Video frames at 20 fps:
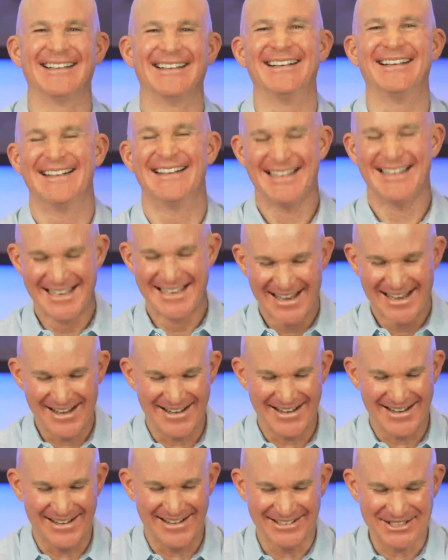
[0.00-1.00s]

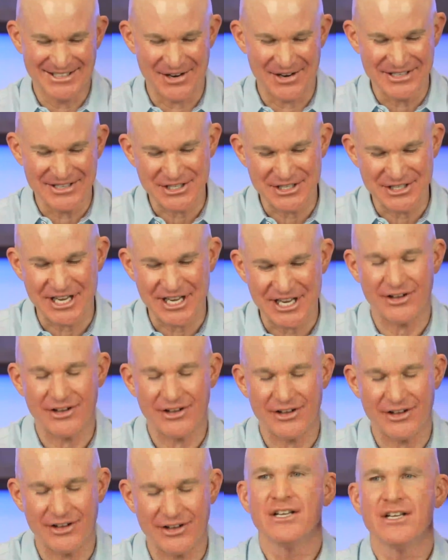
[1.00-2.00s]
It's always a
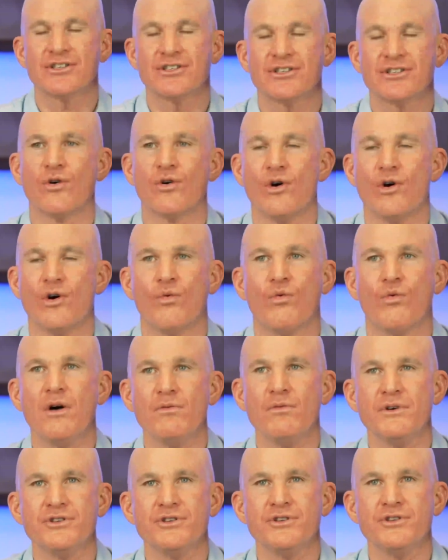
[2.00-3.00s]
challenge. So
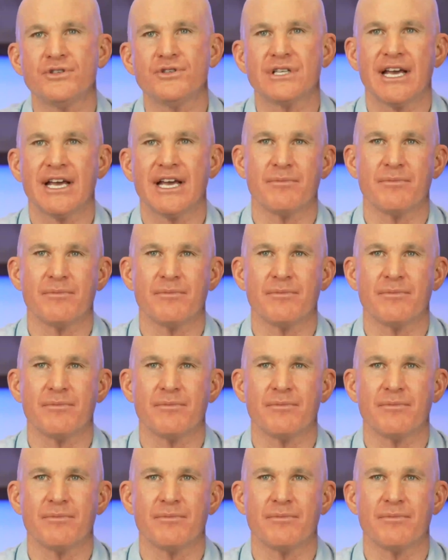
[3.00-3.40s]
what would you say?